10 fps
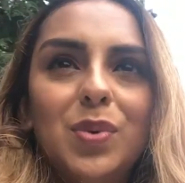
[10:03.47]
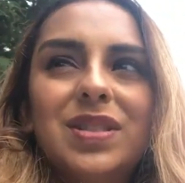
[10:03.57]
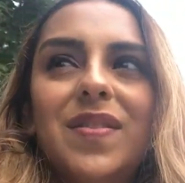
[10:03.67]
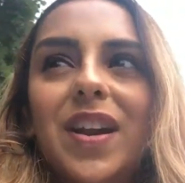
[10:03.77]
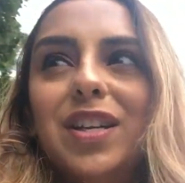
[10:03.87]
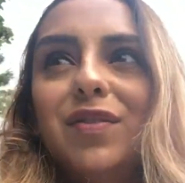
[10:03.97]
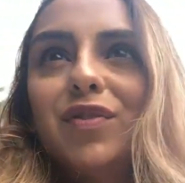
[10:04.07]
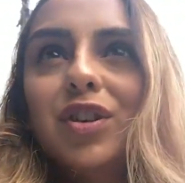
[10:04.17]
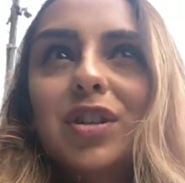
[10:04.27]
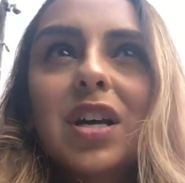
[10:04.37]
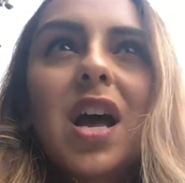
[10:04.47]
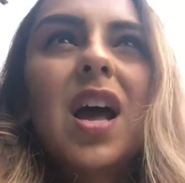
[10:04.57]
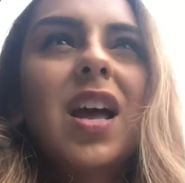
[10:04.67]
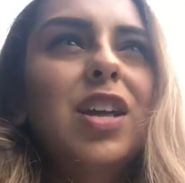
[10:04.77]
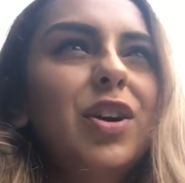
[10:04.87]
it was very different.
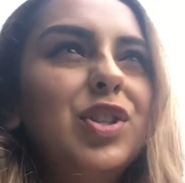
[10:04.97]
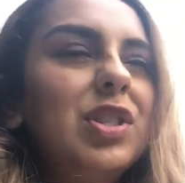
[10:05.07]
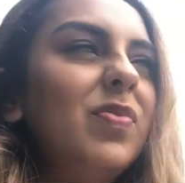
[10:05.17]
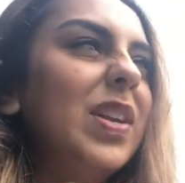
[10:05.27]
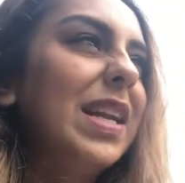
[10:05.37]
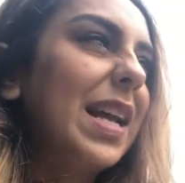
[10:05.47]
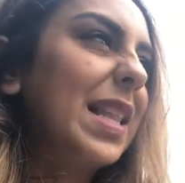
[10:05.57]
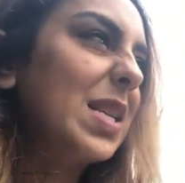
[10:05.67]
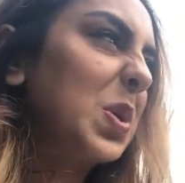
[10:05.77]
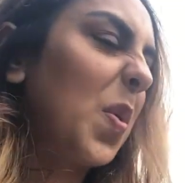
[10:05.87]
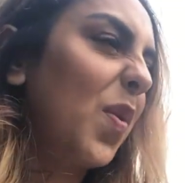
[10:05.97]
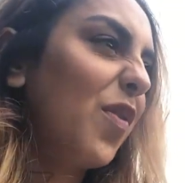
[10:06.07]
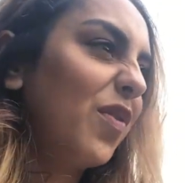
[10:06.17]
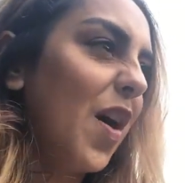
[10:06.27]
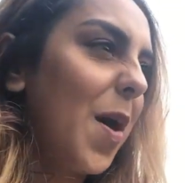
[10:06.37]
Here I just feel like they're sort
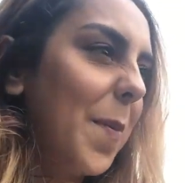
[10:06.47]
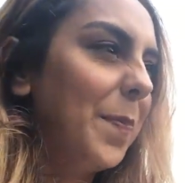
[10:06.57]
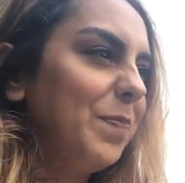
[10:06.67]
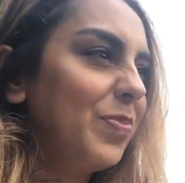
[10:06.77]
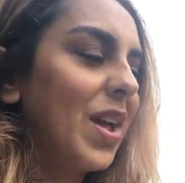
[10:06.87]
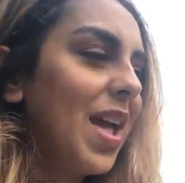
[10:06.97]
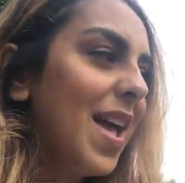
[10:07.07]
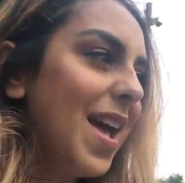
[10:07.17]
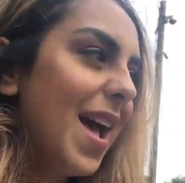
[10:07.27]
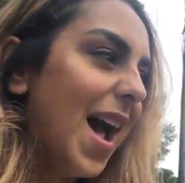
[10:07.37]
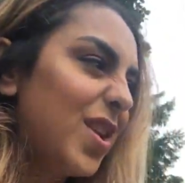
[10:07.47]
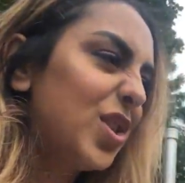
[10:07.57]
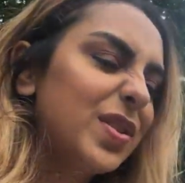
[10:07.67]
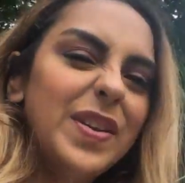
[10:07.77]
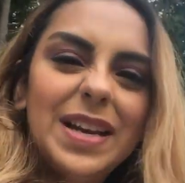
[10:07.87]
of I
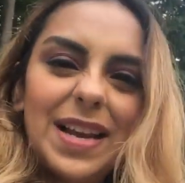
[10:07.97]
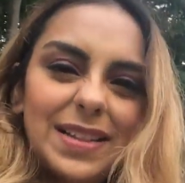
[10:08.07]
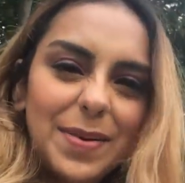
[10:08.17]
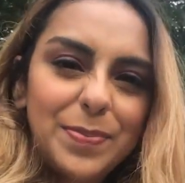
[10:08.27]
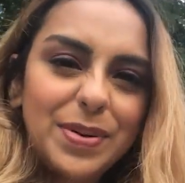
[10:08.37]
just feel like they're